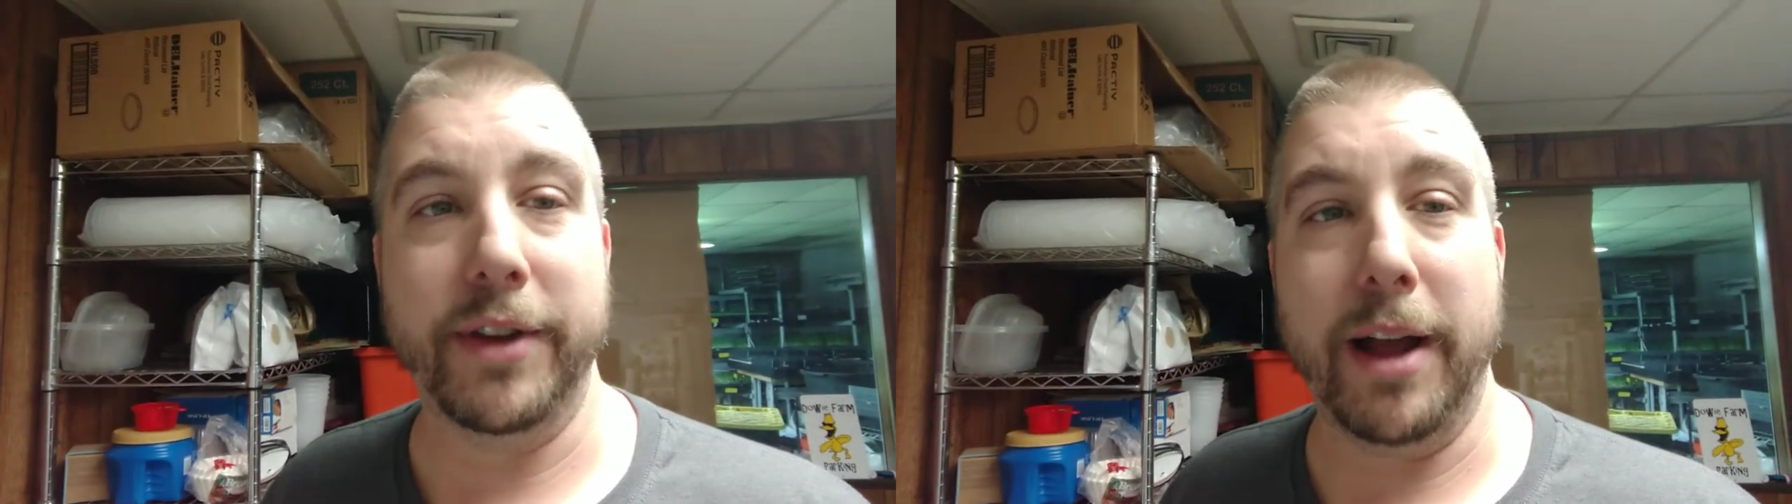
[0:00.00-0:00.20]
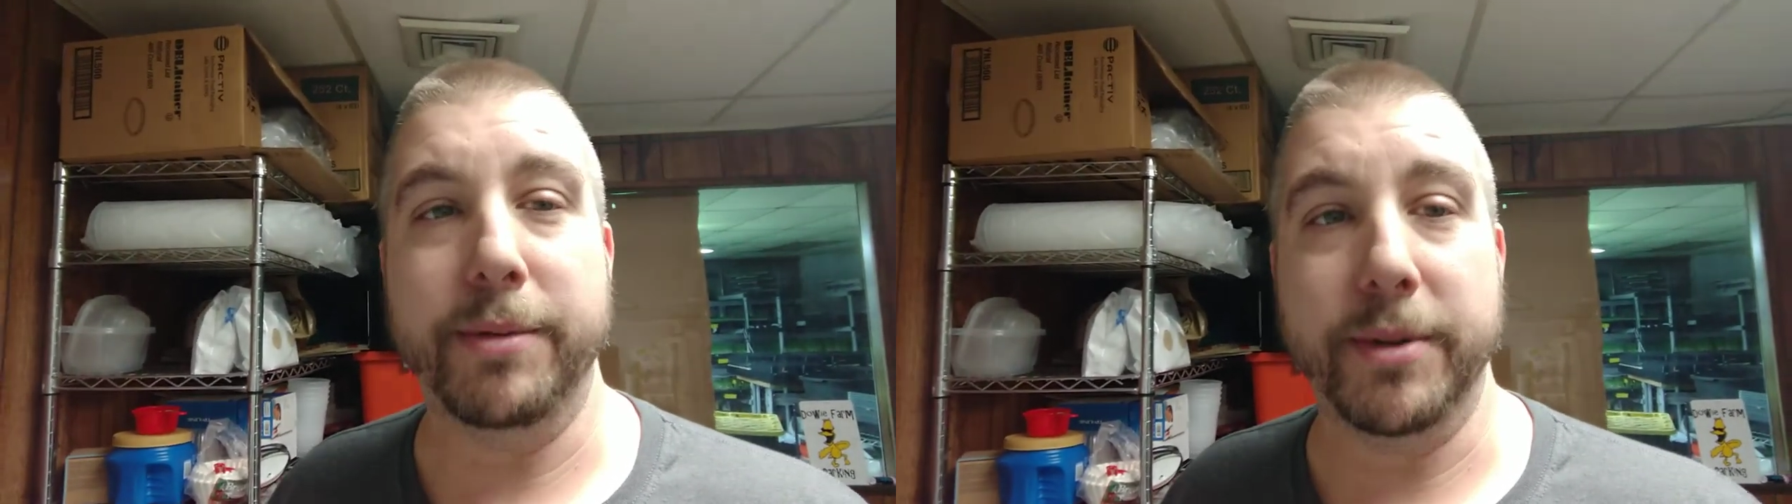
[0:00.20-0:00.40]

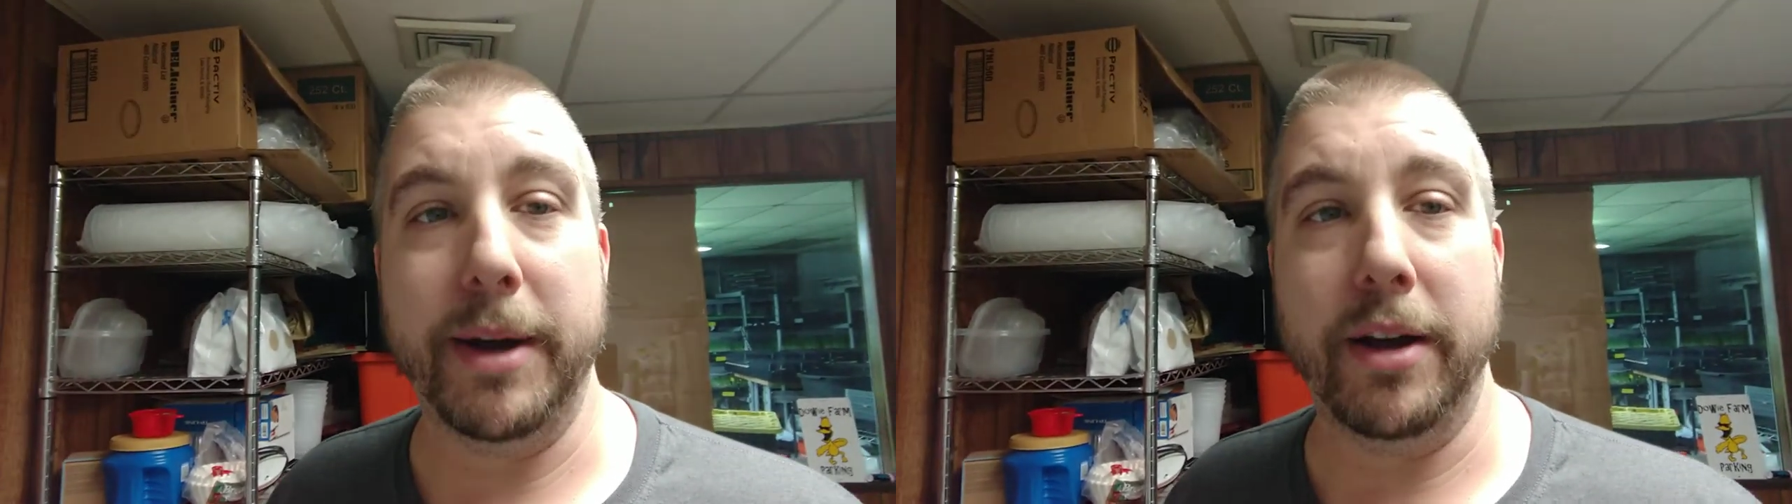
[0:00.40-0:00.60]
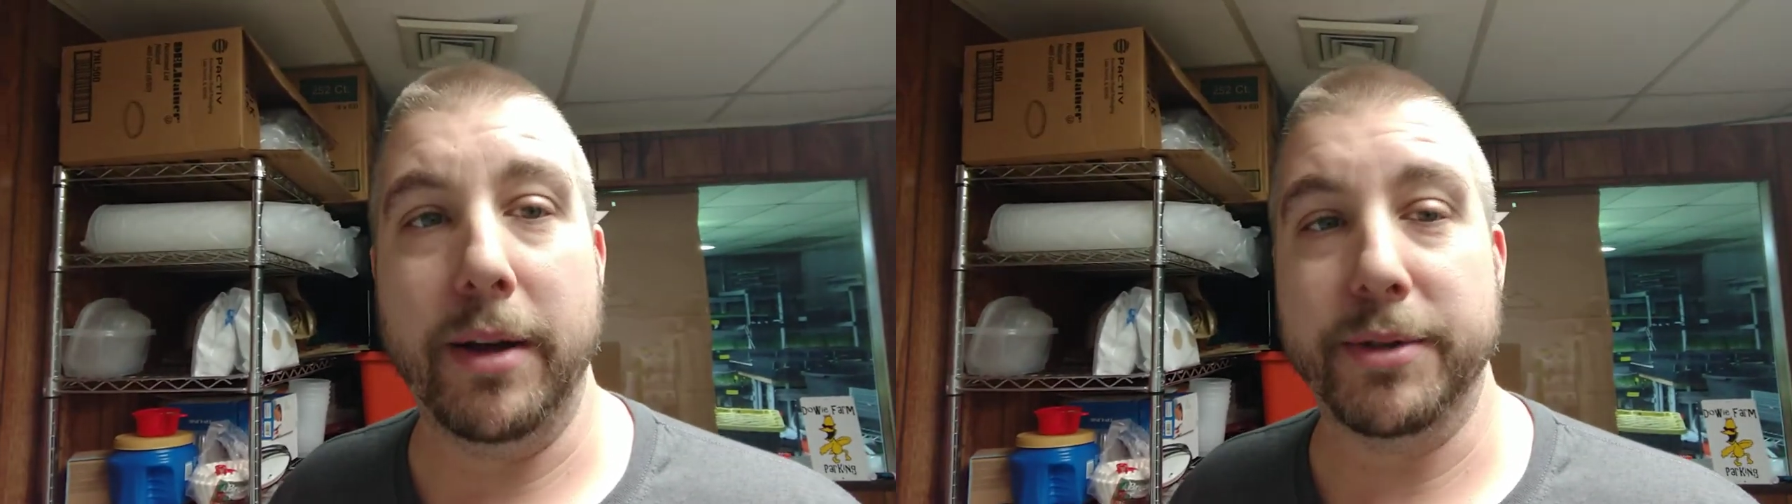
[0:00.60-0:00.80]
and it helps them
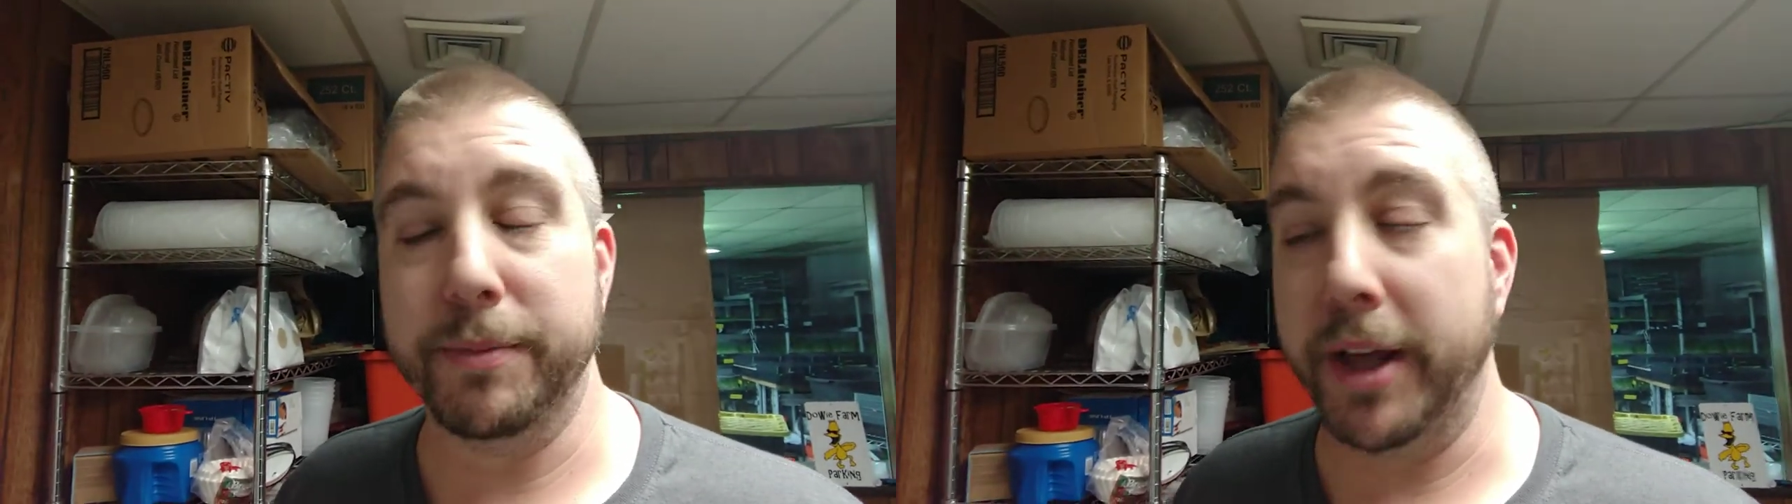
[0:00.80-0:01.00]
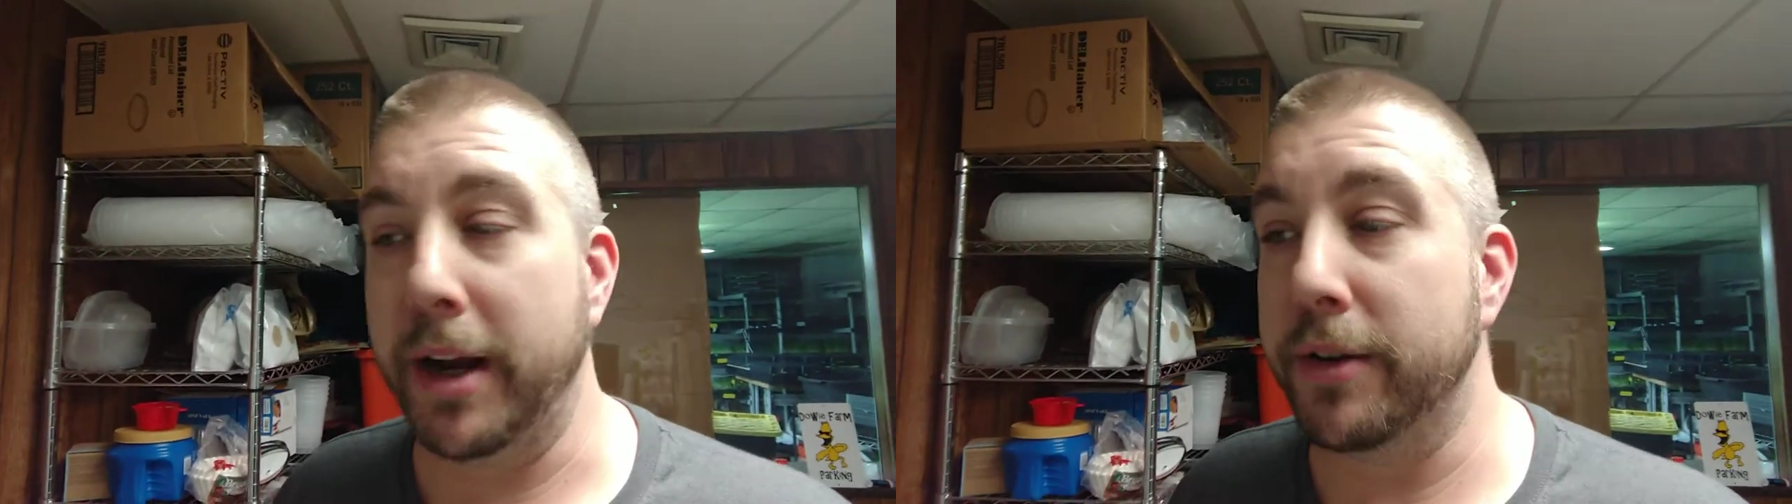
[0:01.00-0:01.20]
out, helps
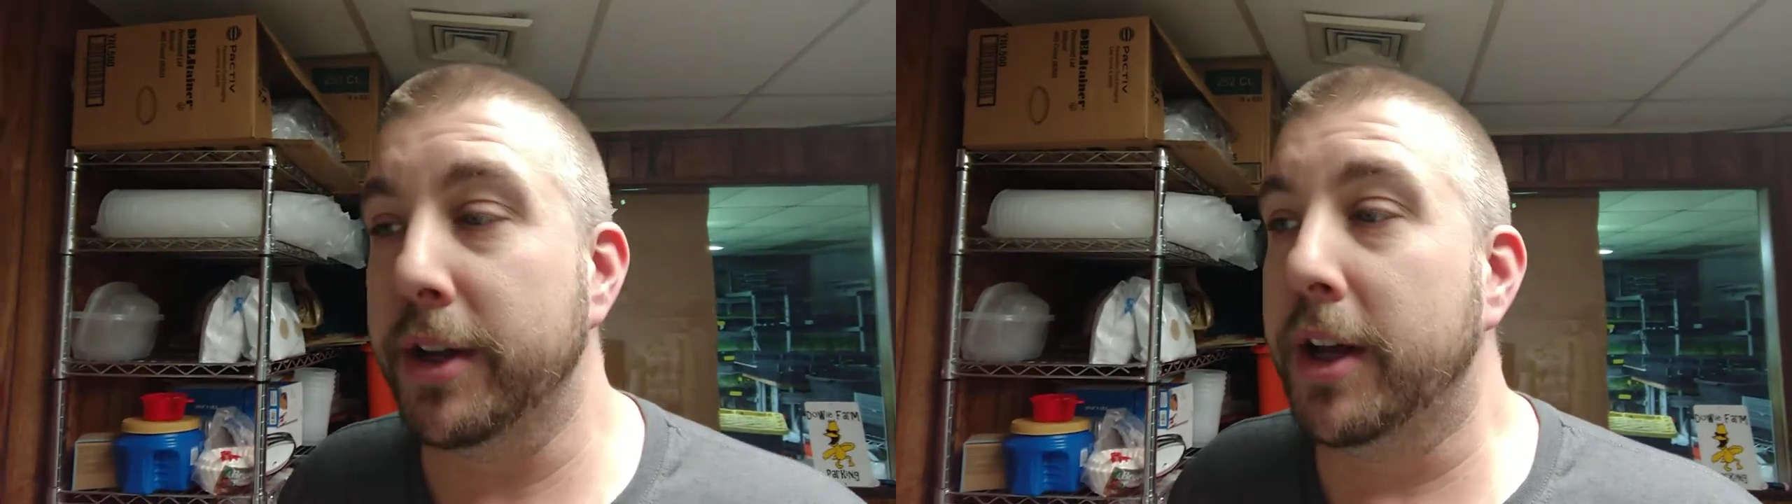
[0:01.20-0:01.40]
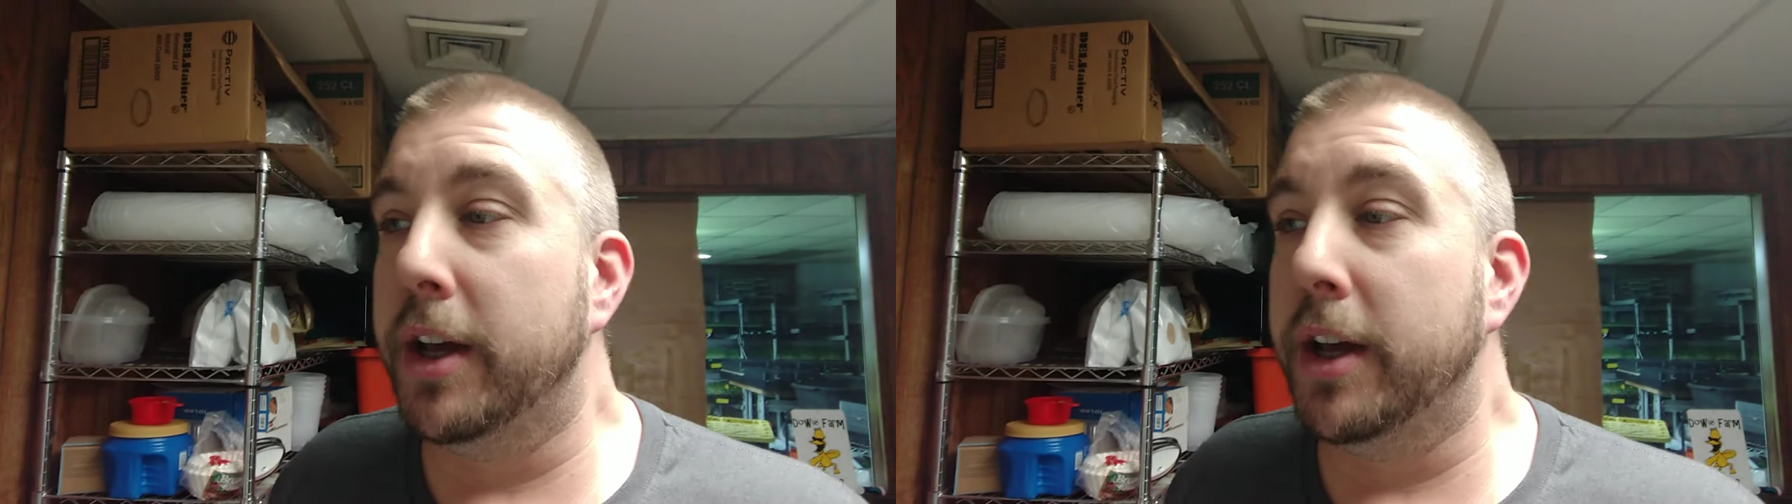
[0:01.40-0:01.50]
them get out.